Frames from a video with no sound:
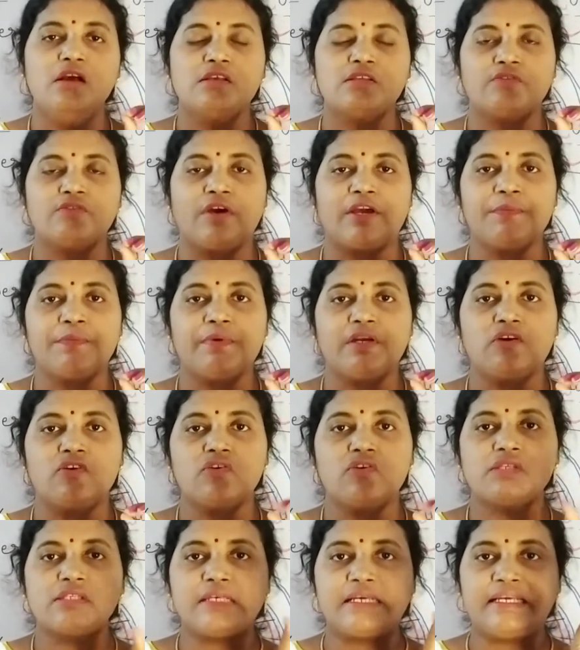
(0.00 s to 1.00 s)
Why?
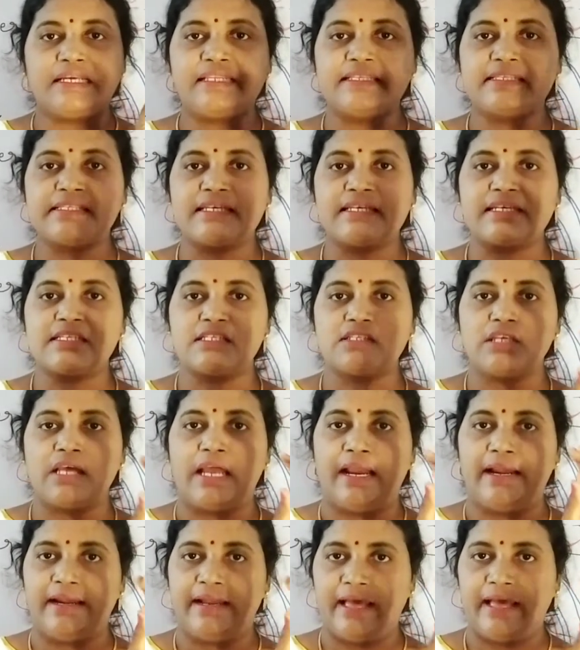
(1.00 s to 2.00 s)
Because insects
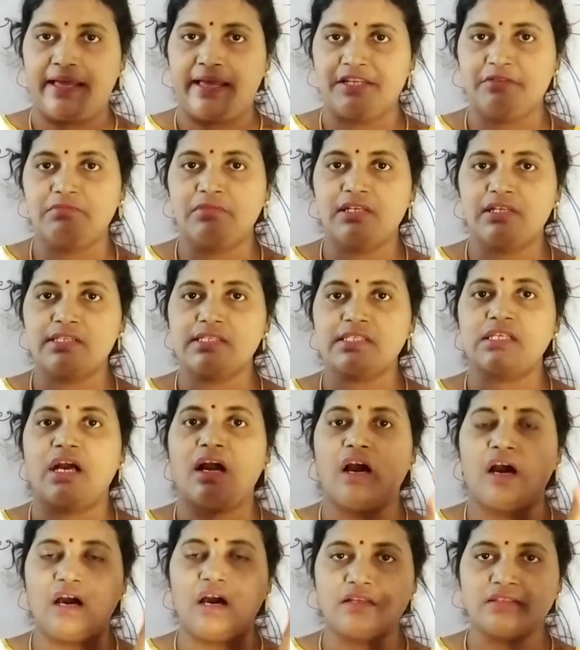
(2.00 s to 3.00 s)
and animals
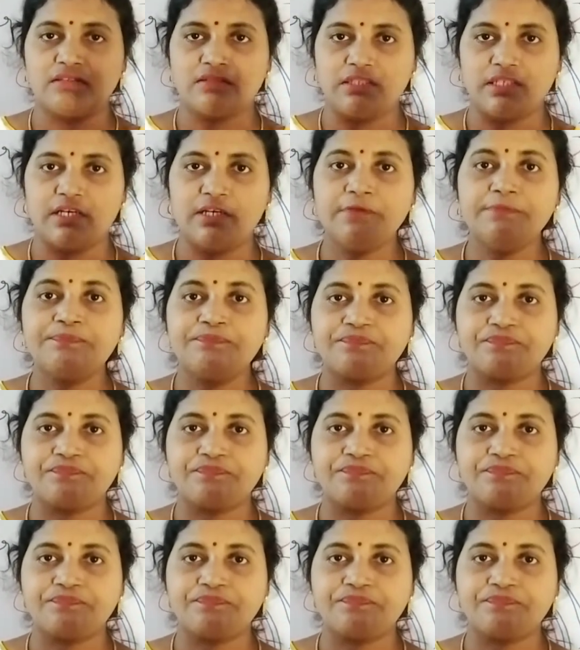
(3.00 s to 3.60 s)
are the